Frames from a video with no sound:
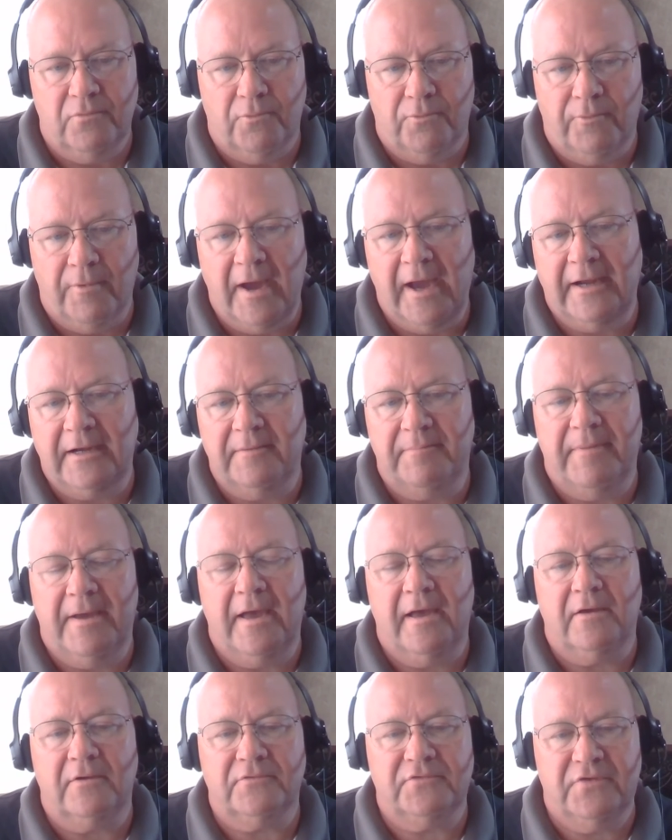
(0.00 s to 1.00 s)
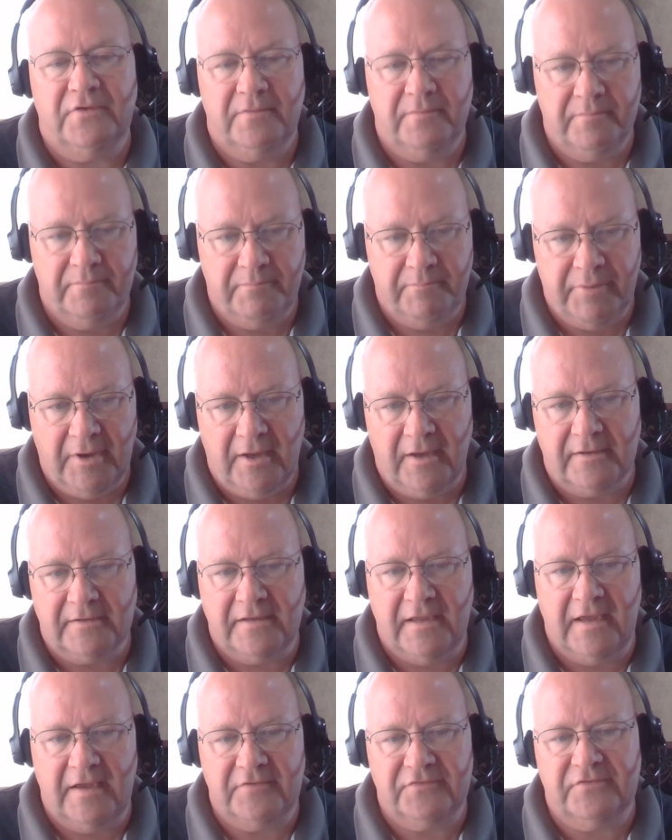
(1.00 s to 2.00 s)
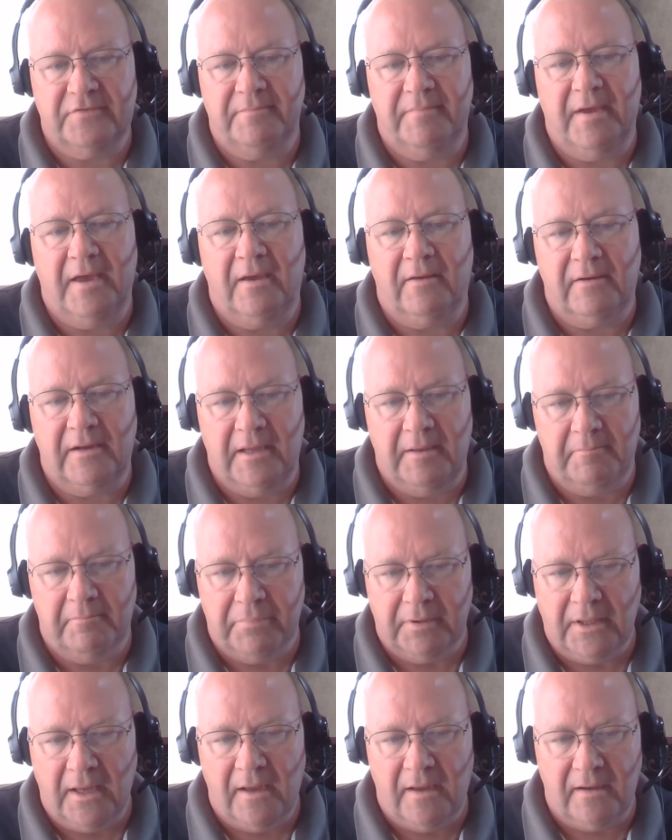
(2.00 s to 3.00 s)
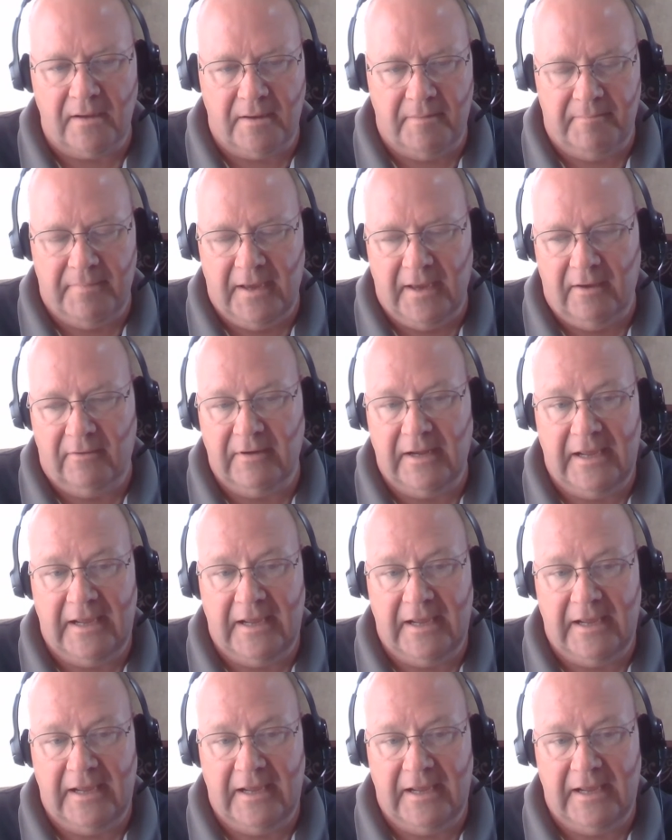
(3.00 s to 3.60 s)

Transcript: write about, podcast about, and blog about,